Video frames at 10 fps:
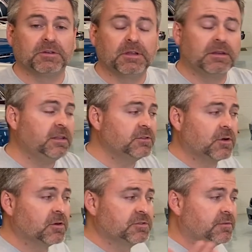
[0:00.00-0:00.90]
And these
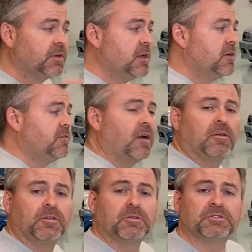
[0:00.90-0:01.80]
cars have
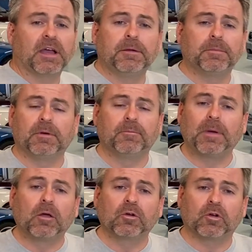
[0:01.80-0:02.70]
followed those type of
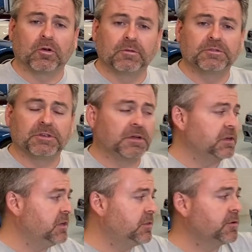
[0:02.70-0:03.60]
bell curves.
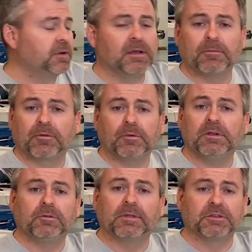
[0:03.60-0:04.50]
An E30 M3
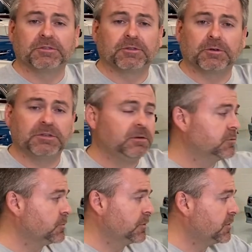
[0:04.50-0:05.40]
in 2013
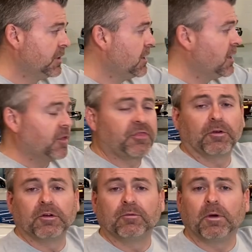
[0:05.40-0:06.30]
was worth a
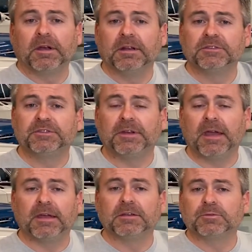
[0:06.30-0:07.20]
third of what it is
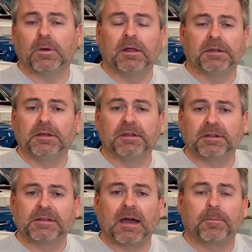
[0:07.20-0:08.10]
today as well, in
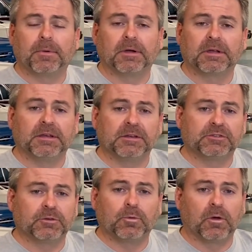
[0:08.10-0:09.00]
a top
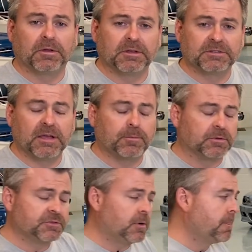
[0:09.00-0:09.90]
condition quality
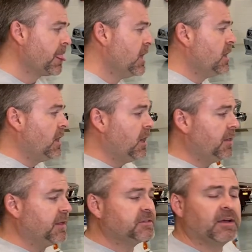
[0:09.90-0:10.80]
example. So
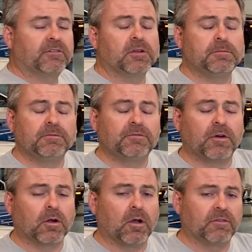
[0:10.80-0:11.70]
that's not very
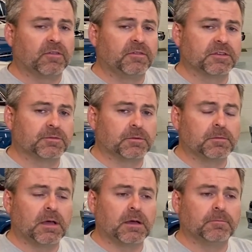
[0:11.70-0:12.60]
far off of this
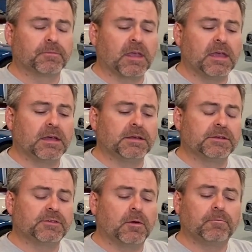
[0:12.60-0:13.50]
one.
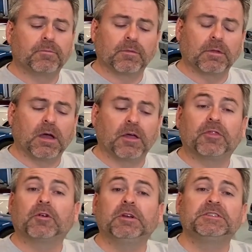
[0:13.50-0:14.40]
And so
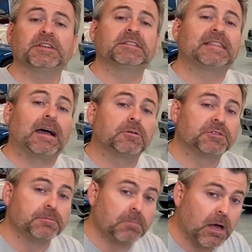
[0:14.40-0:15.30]

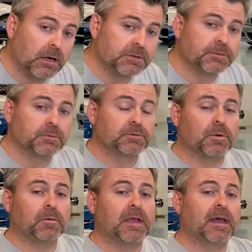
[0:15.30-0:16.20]
$36,000 was
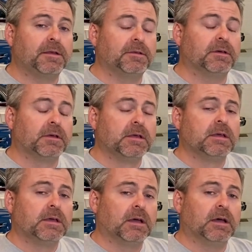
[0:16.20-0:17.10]
what we had to
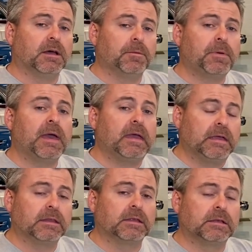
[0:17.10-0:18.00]

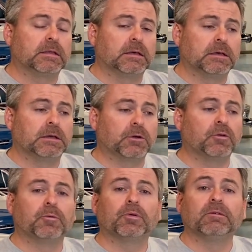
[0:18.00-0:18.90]
pay to
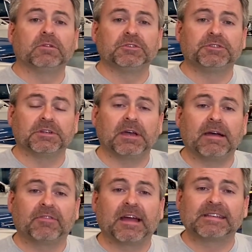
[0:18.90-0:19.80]
earn the privilege to
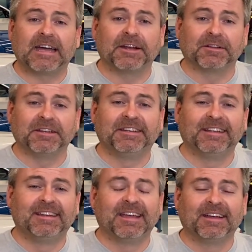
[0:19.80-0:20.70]
have that title
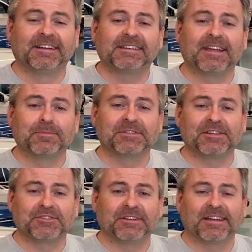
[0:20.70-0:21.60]
and take
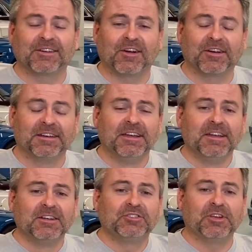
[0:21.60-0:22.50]
possession of that car and
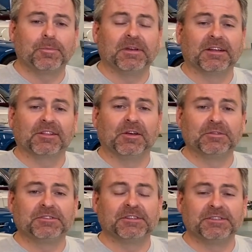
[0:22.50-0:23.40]
ship it
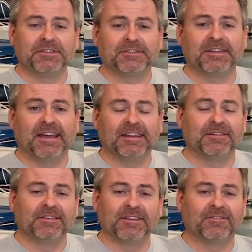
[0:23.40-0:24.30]
enclosed to Cincinnati
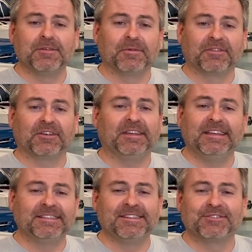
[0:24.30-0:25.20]
and give him a very
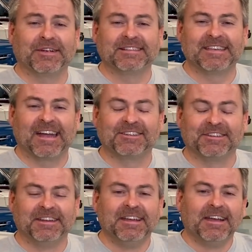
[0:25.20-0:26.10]
easy
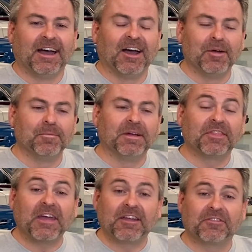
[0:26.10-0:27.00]
transaction.
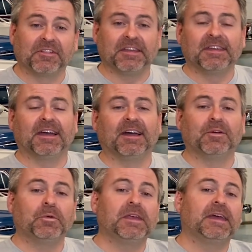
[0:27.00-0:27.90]
But thankfully,
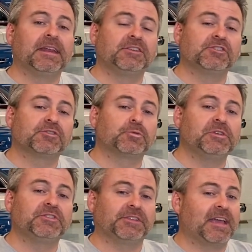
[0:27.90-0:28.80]
we had just
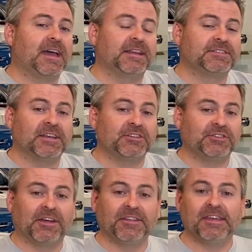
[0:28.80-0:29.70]
recently had a
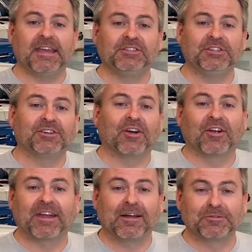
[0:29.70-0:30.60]
session on the EAG
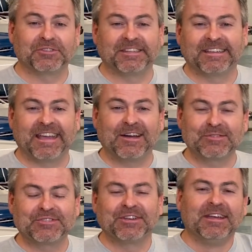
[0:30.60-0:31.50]
car counseling
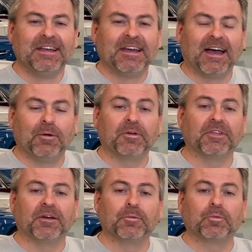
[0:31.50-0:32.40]
couch with
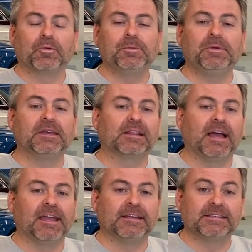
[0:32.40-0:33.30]
a repeat
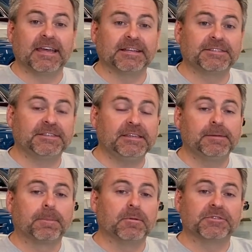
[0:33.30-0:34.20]
client in
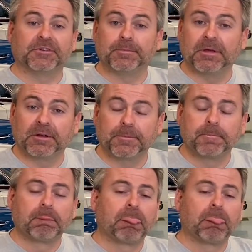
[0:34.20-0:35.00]
Tennessee, Mr. Miller.